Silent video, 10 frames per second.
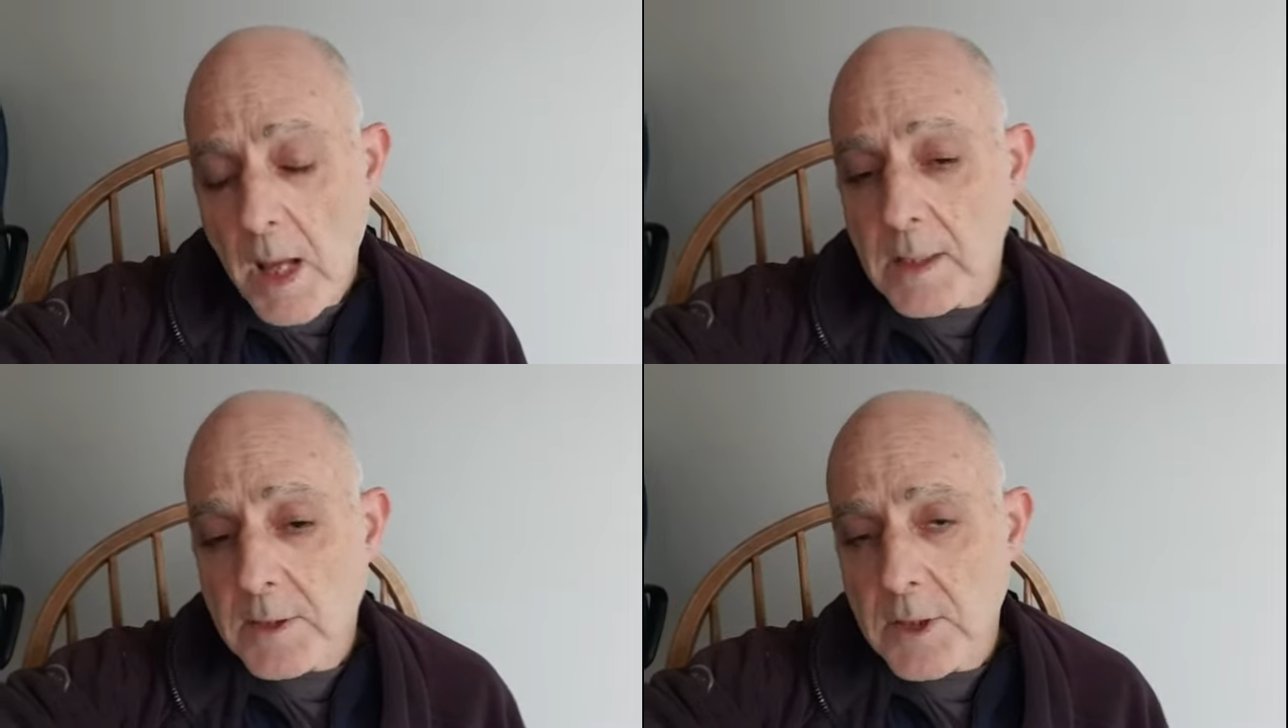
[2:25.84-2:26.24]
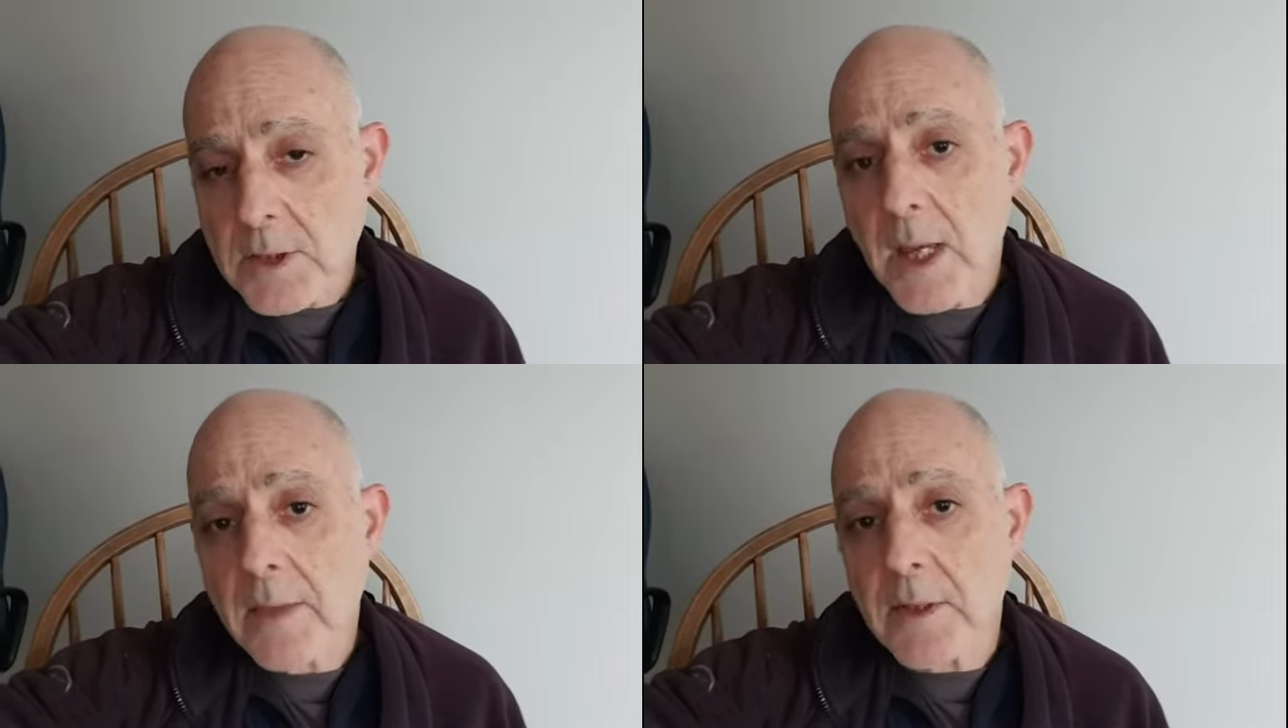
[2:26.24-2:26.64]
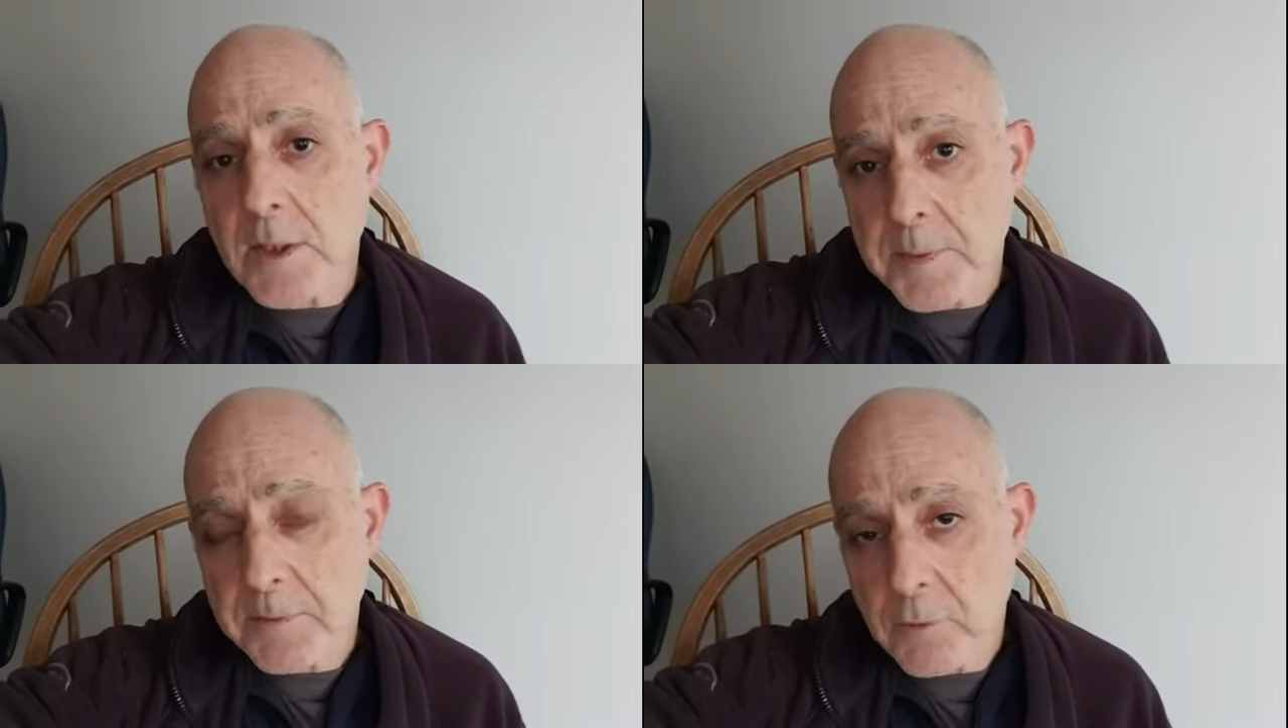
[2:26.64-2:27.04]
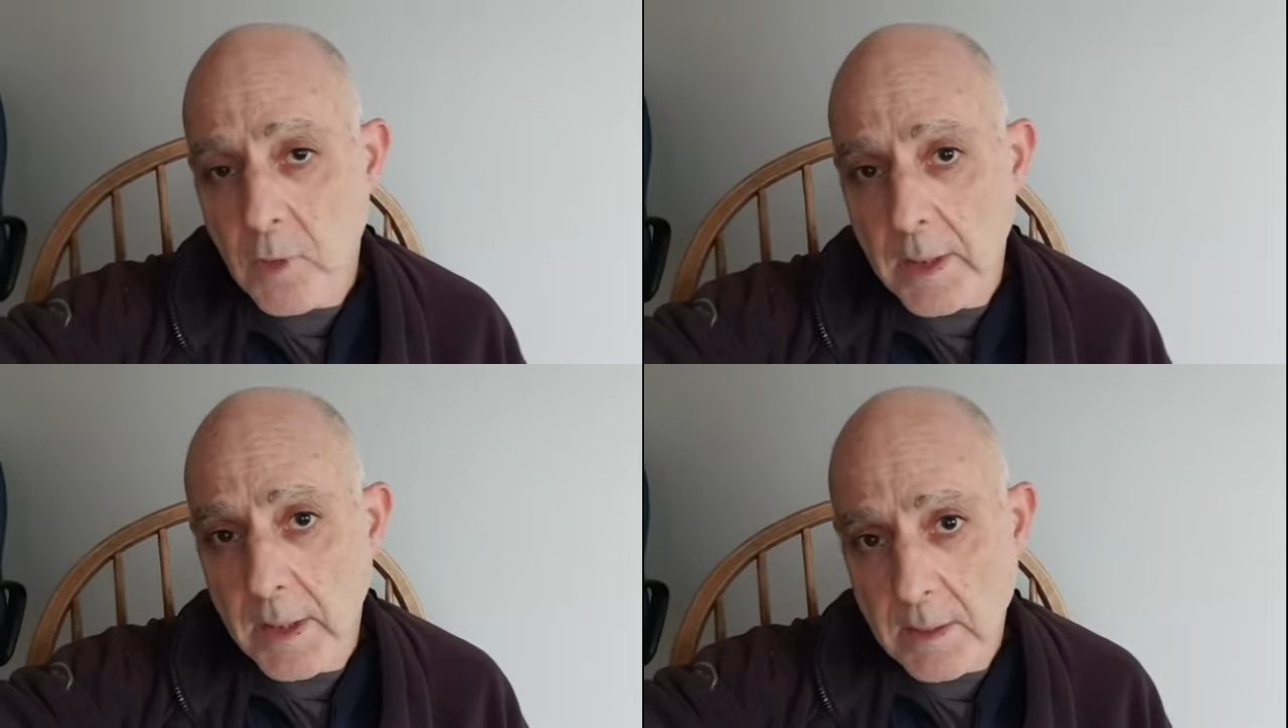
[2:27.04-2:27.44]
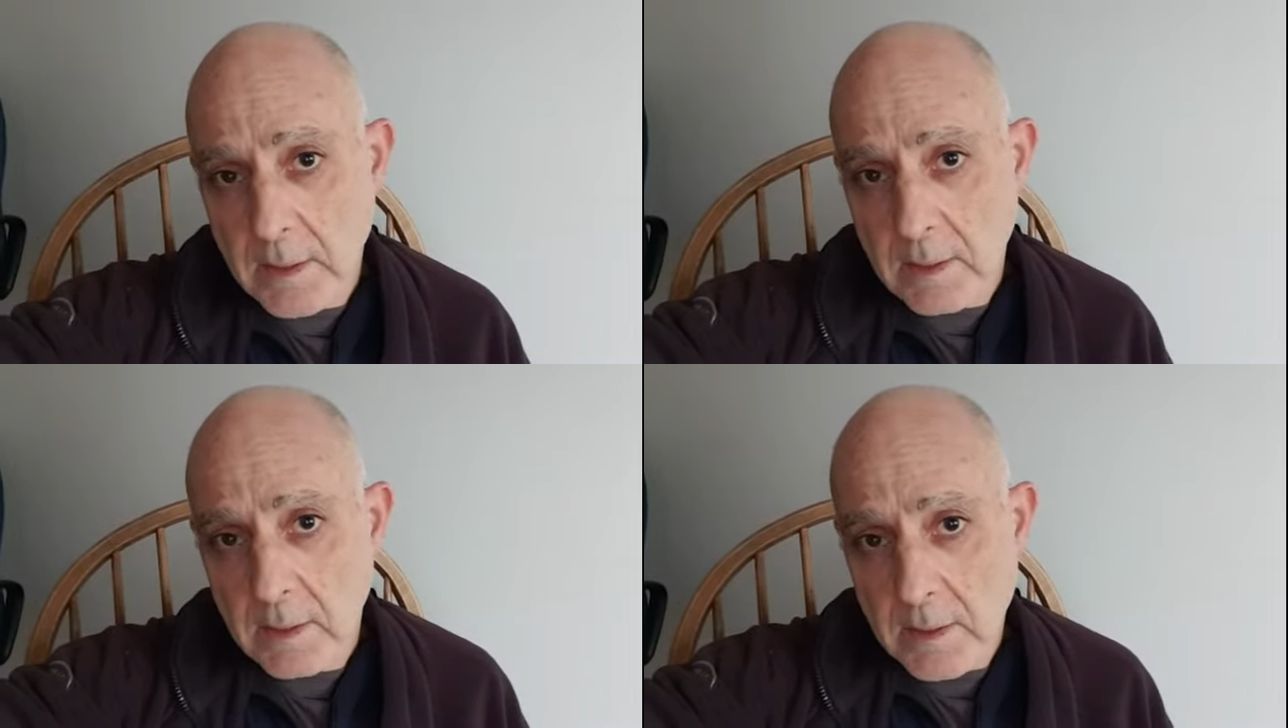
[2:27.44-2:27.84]
I'll just say this before I
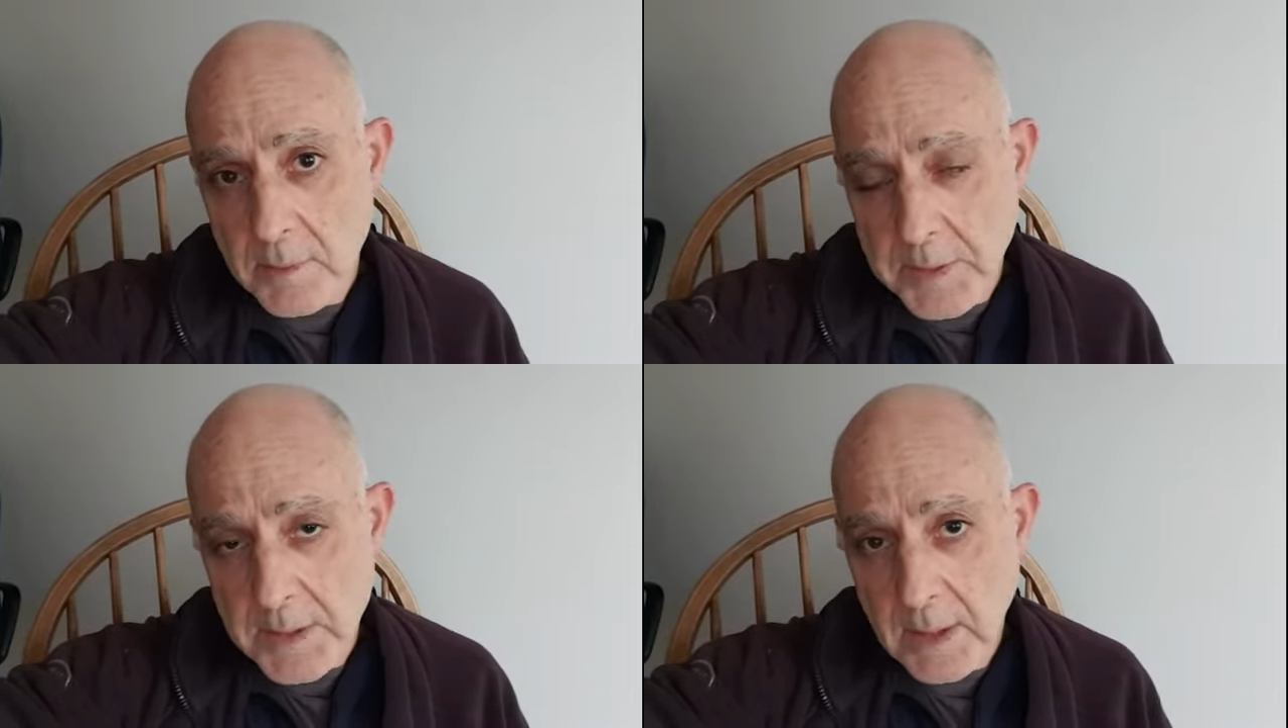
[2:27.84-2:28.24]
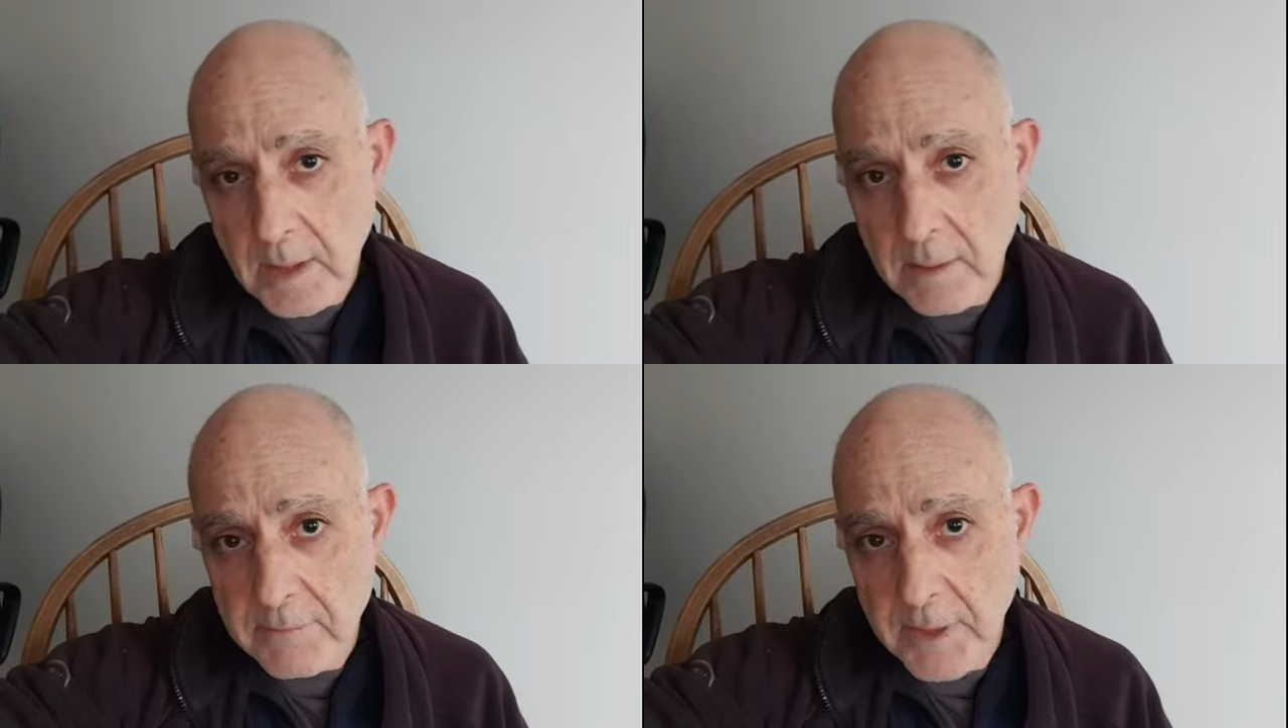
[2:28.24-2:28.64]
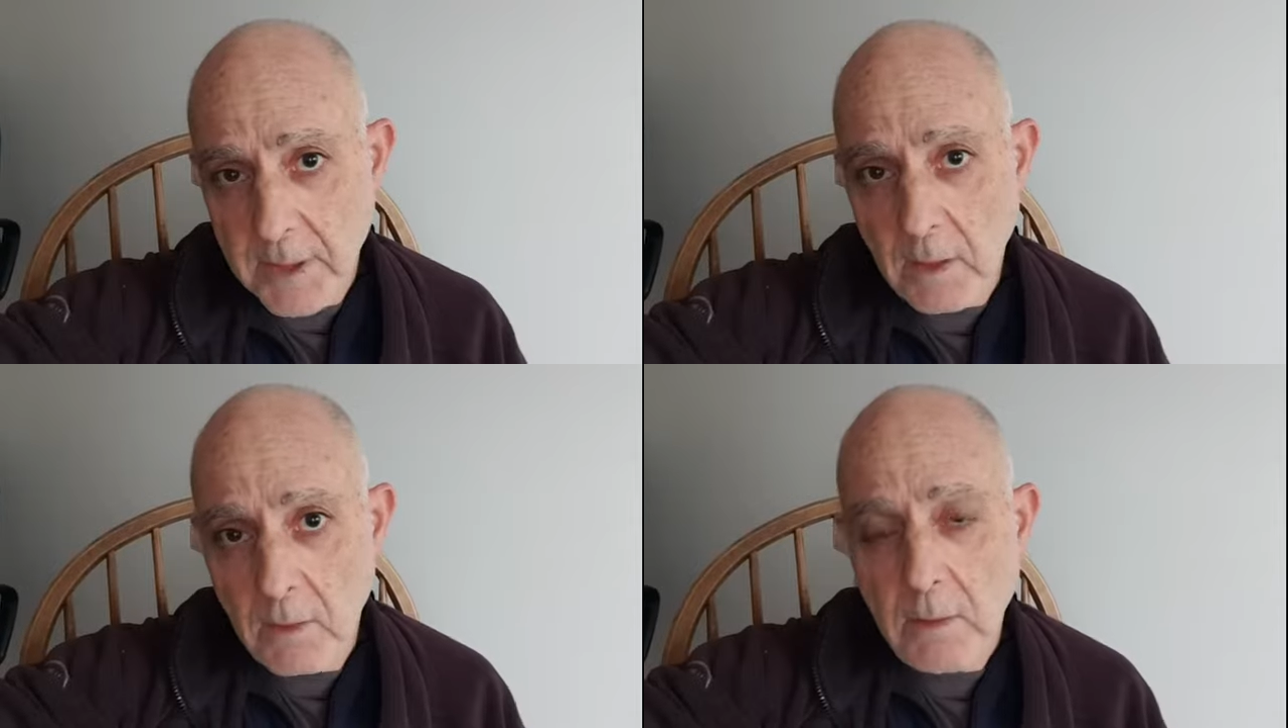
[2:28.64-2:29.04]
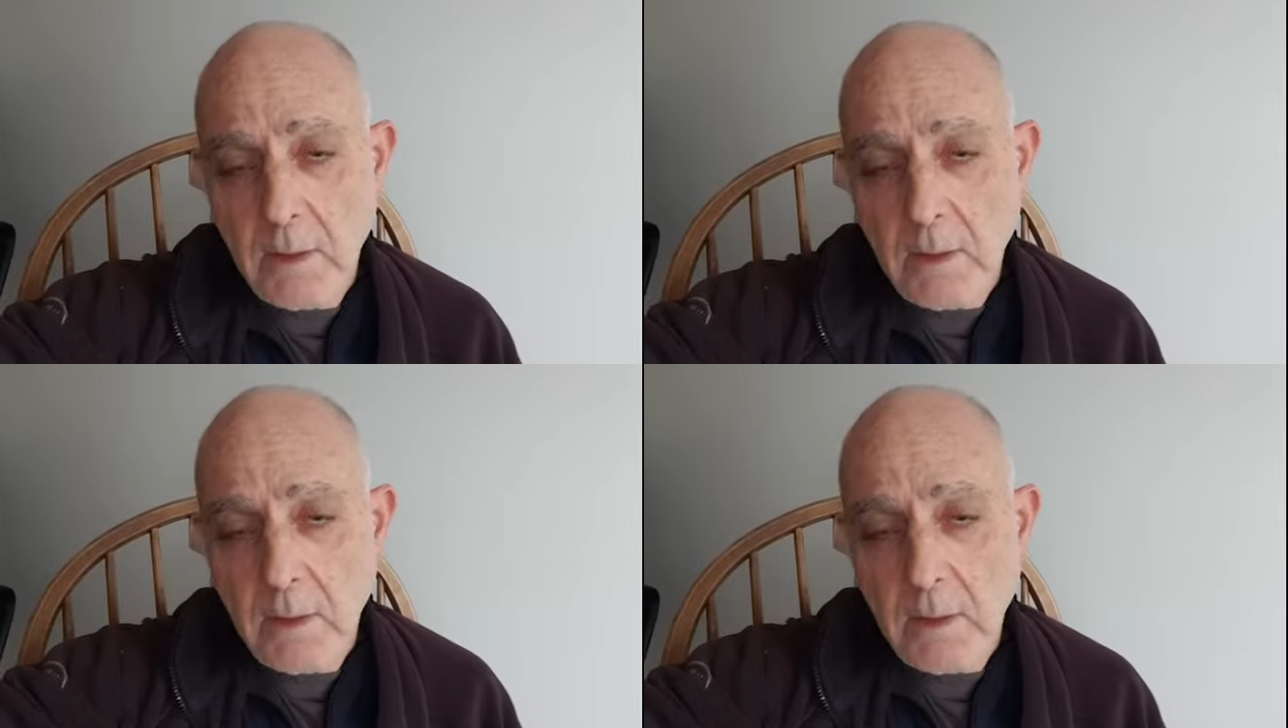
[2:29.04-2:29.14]
end this particular video